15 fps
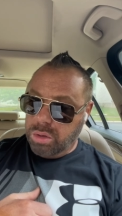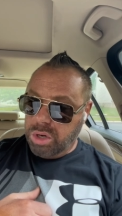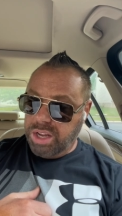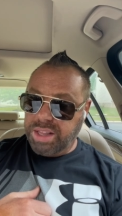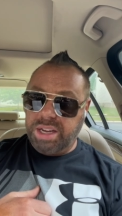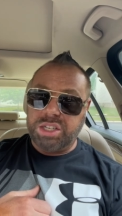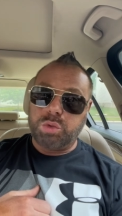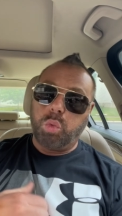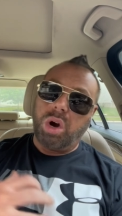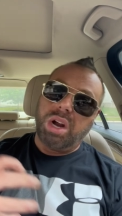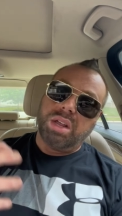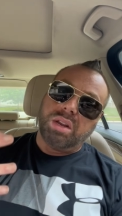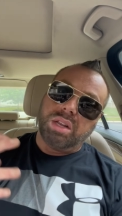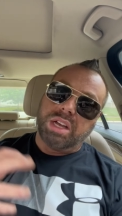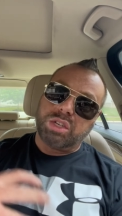And that's
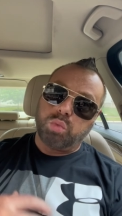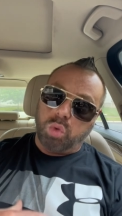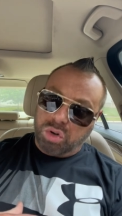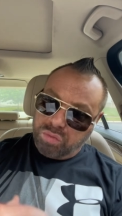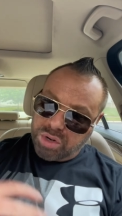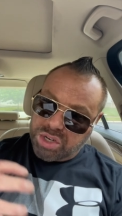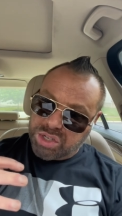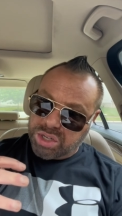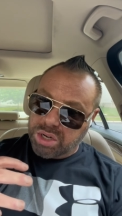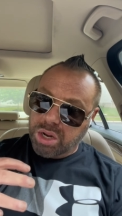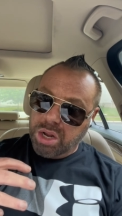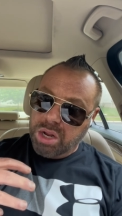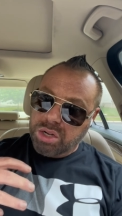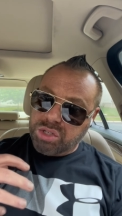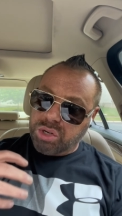why, that's one reason.
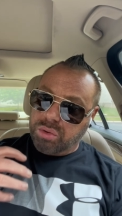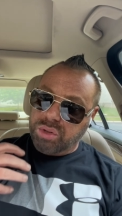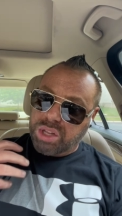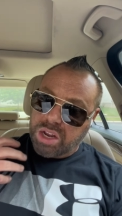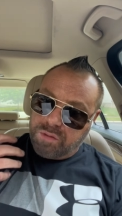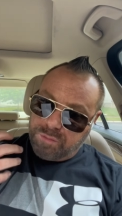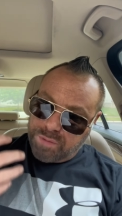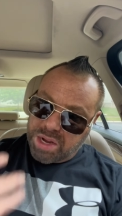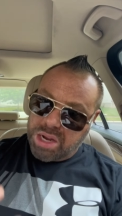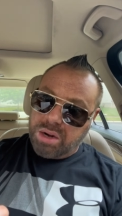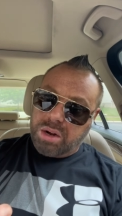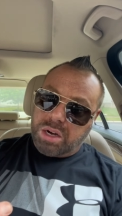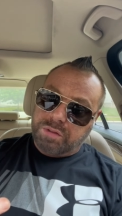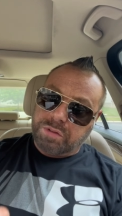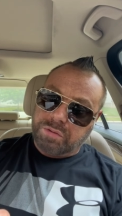So they feed
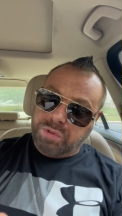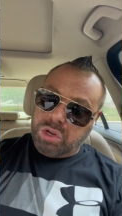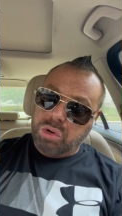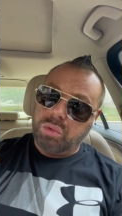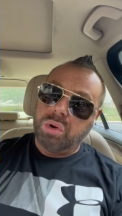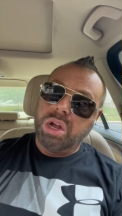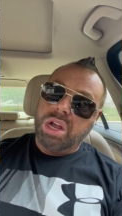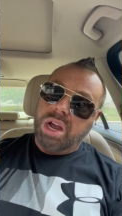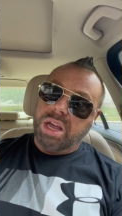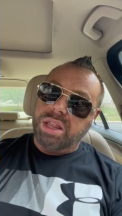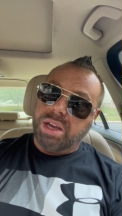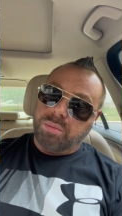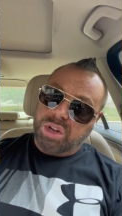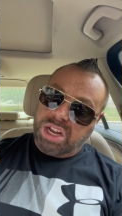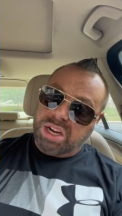off of you, and
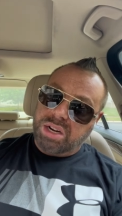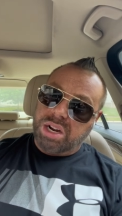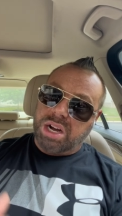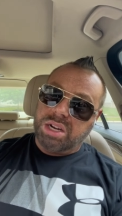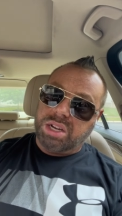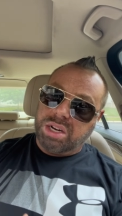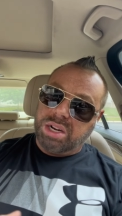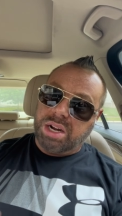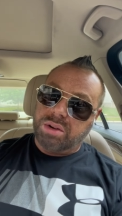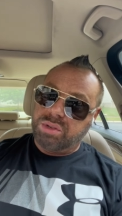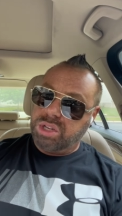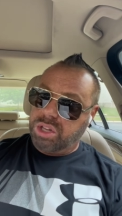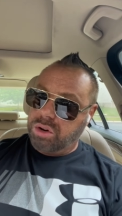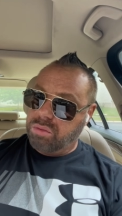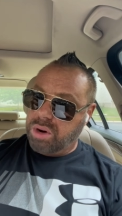then when they knock you down
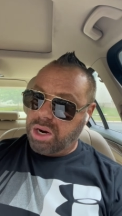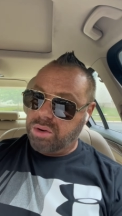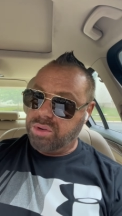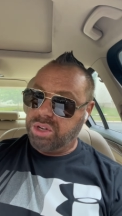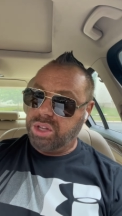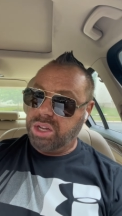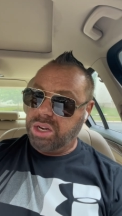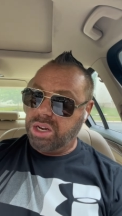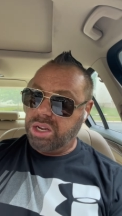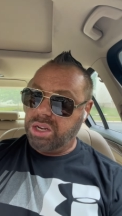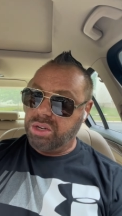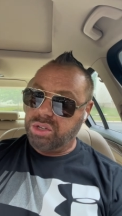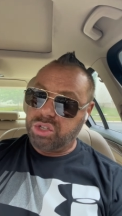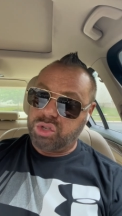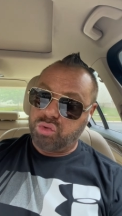to the ground, then they
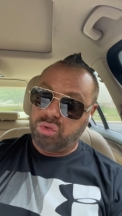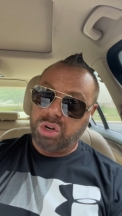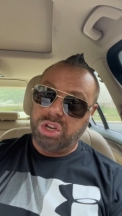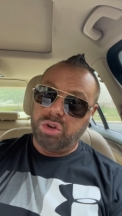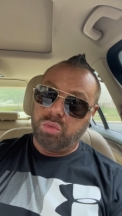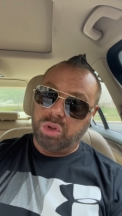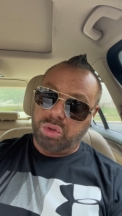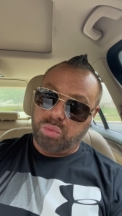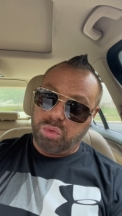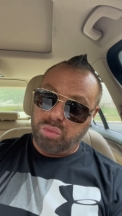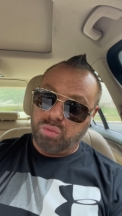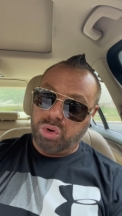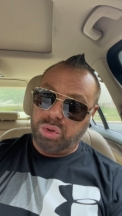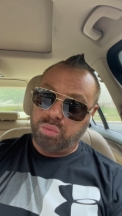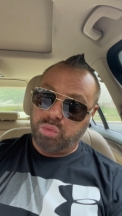can destroy you with,
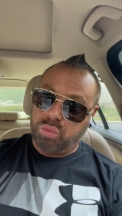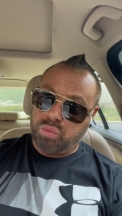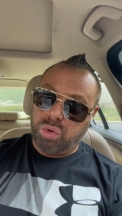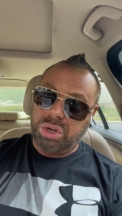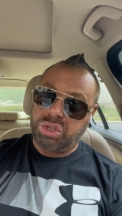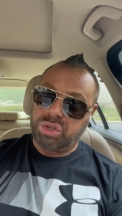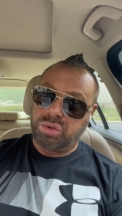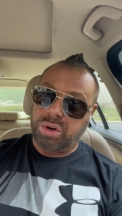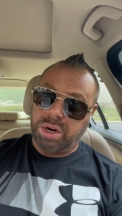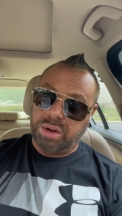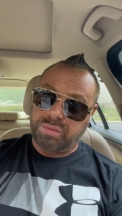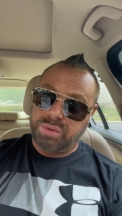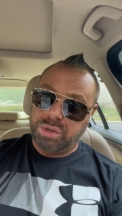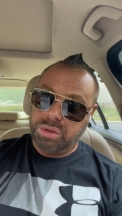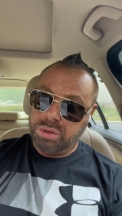with
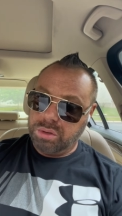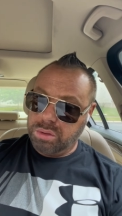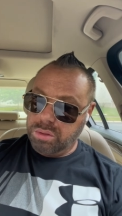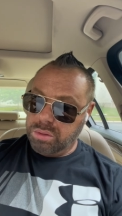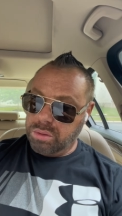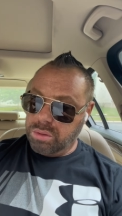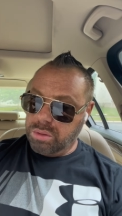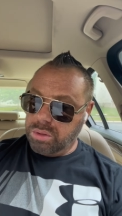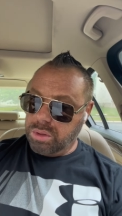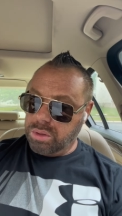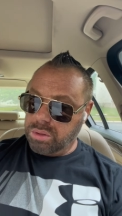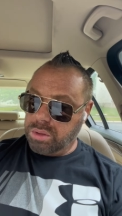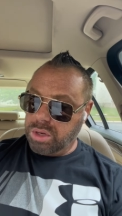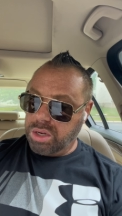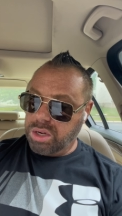witchcraft.
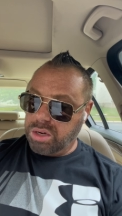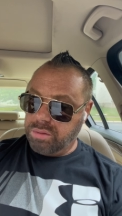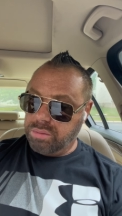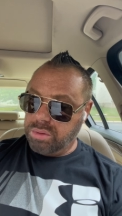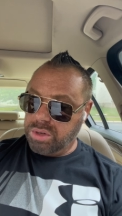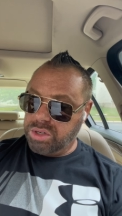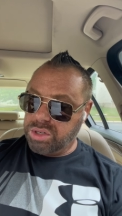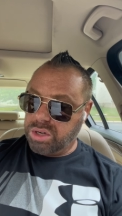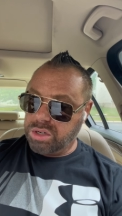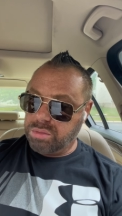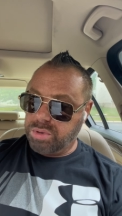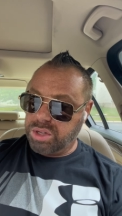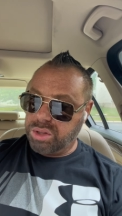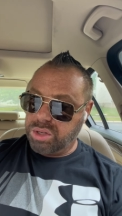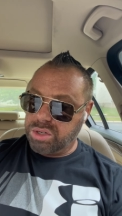Okay, I've already talked
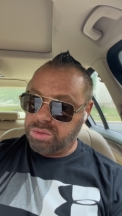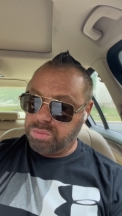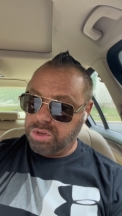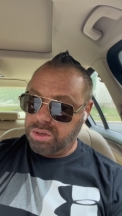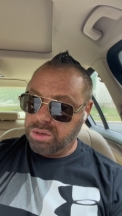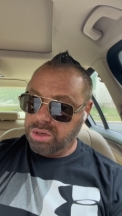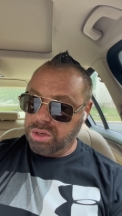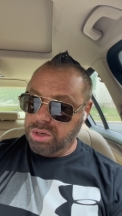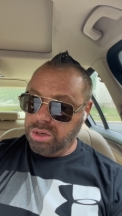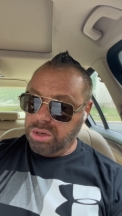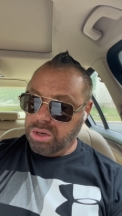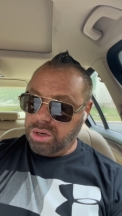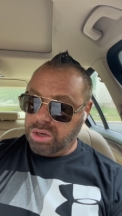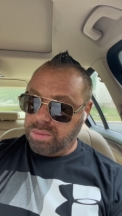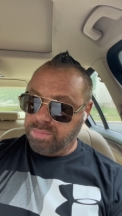about this, but
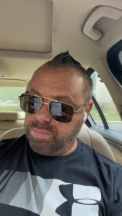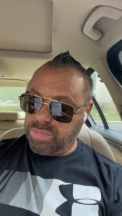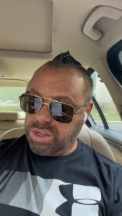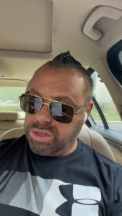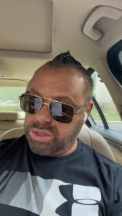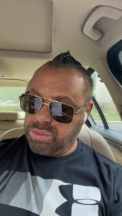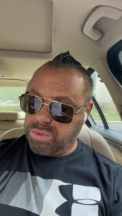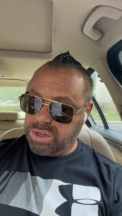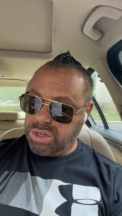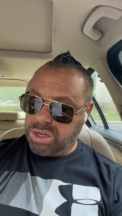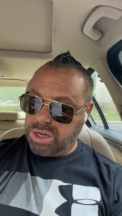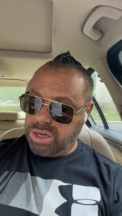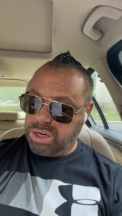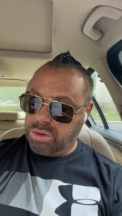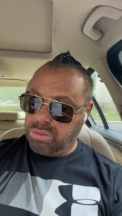um, I just wanted to
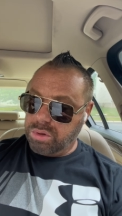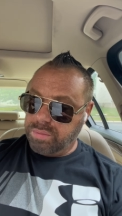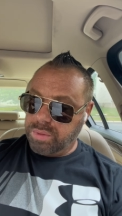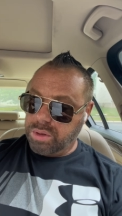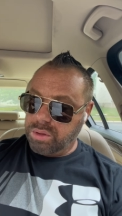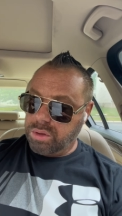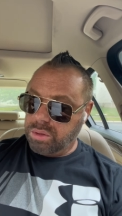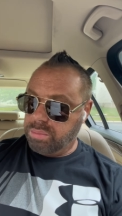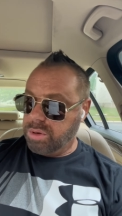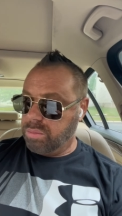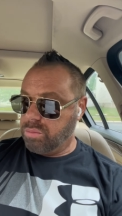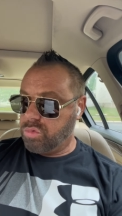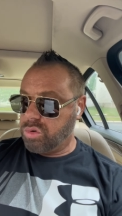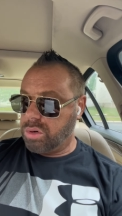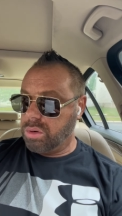kind of go over it a little bit
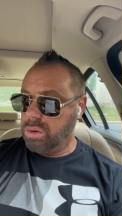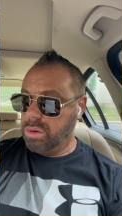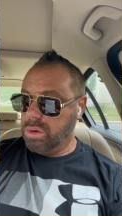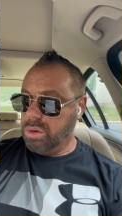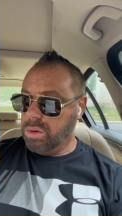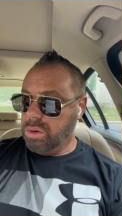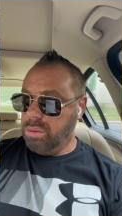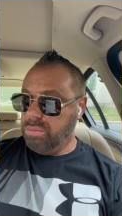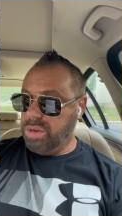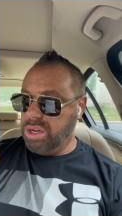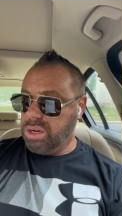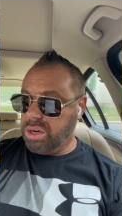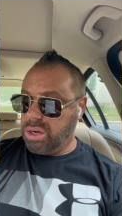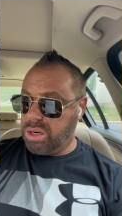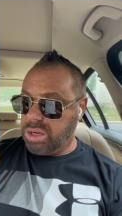more
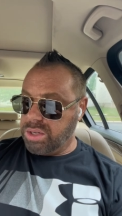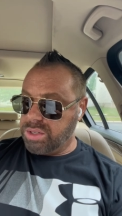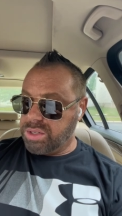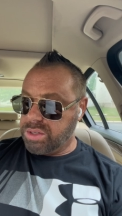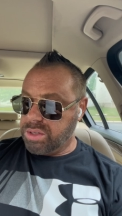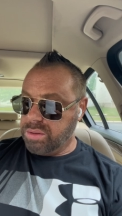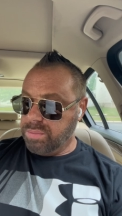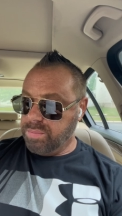because